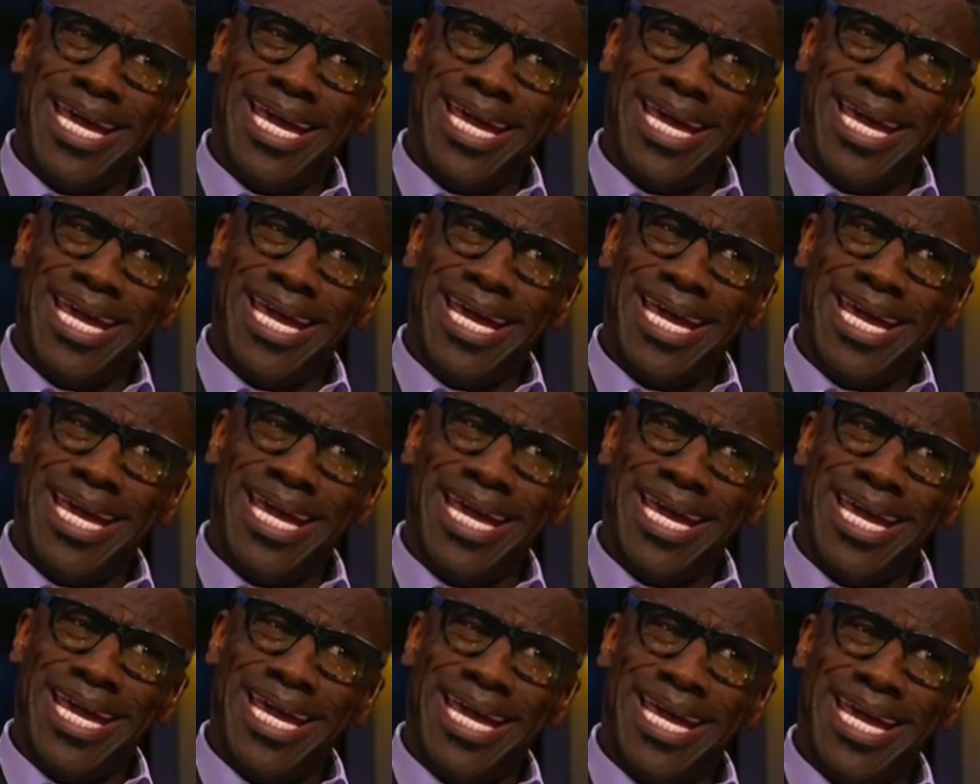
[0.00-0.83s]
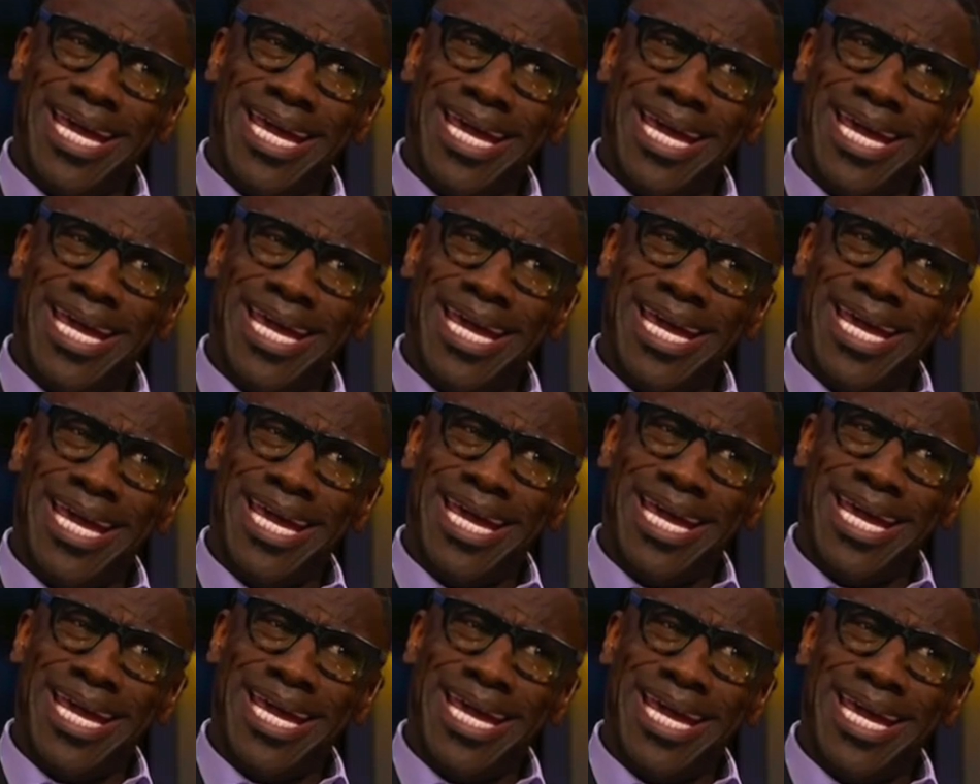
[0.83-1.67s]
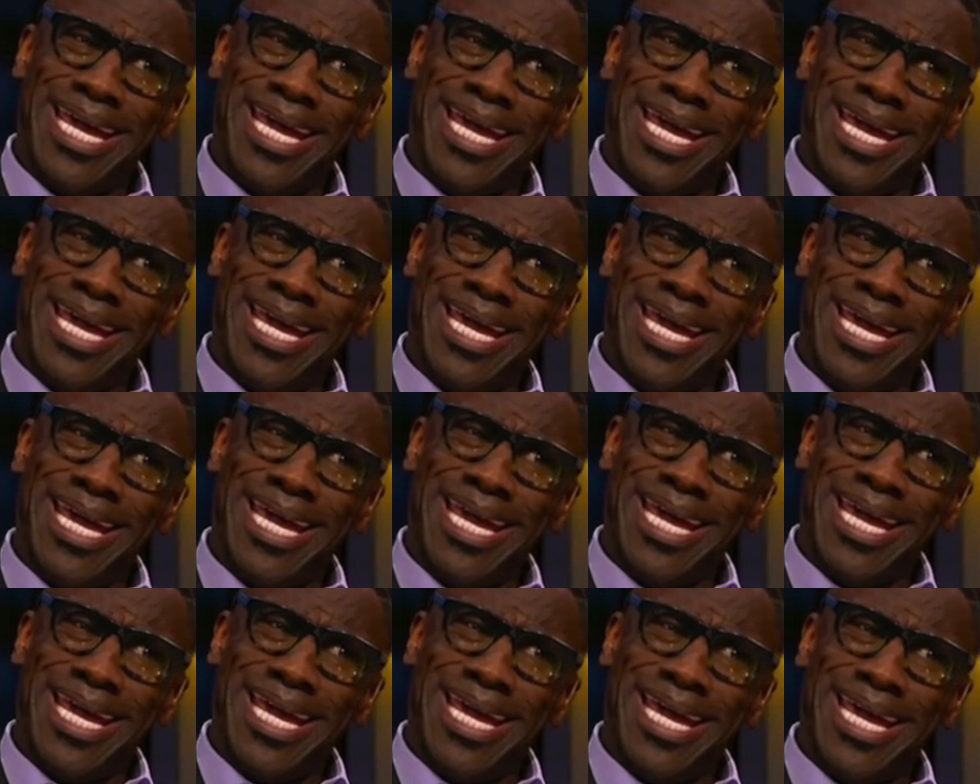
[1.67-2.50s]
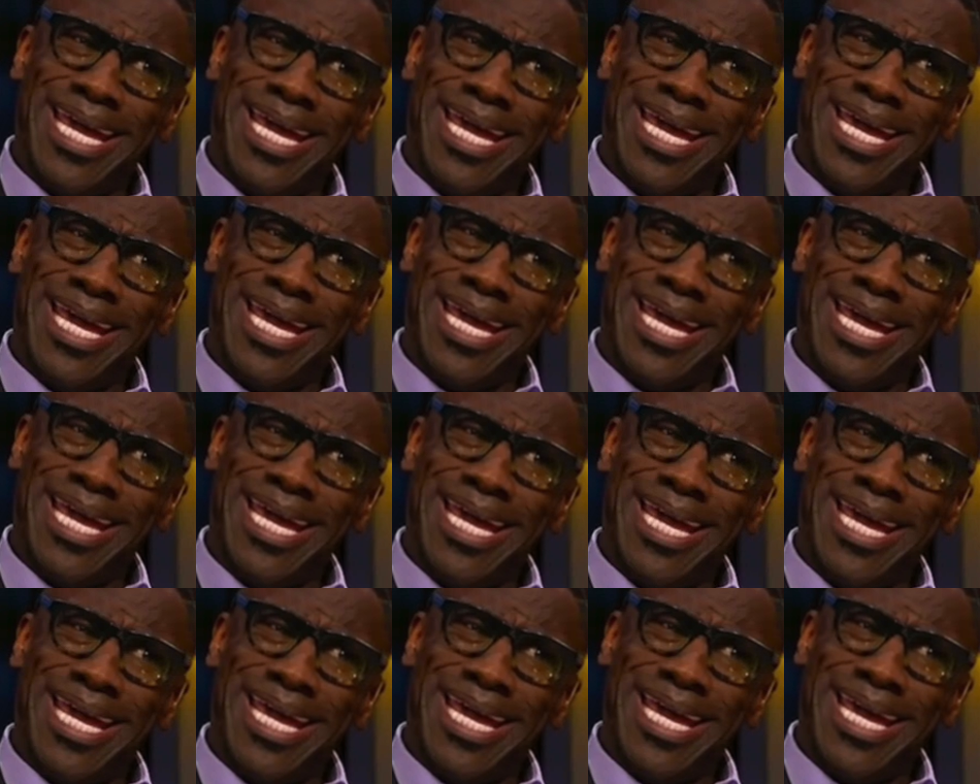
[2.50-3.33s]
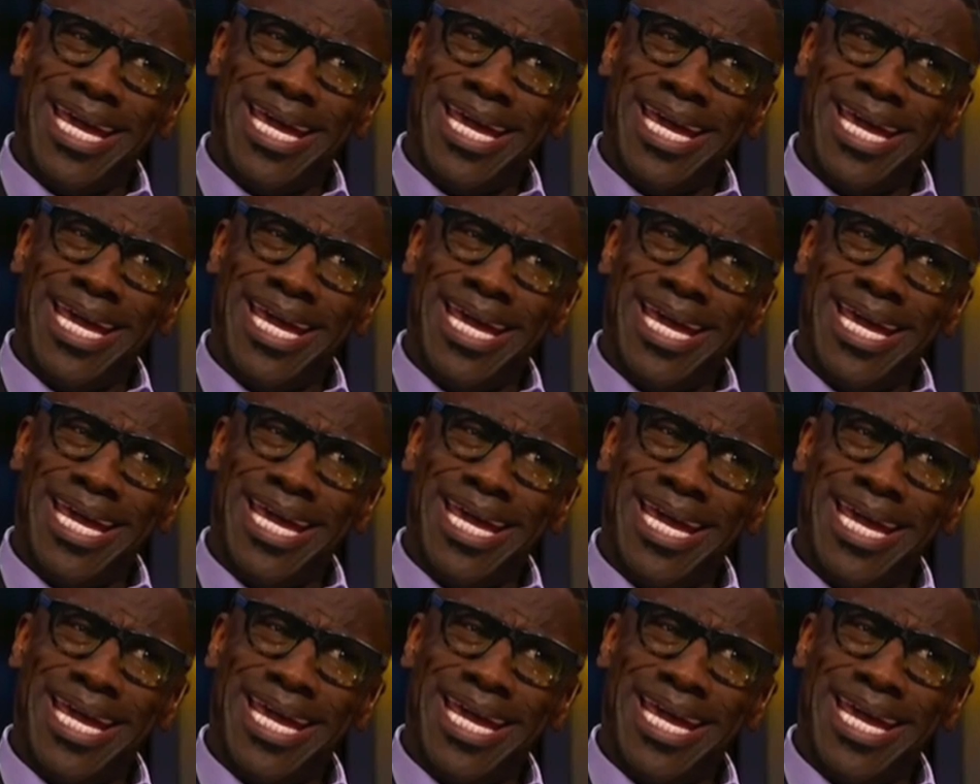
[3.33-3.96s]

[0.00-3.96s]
(not speaking)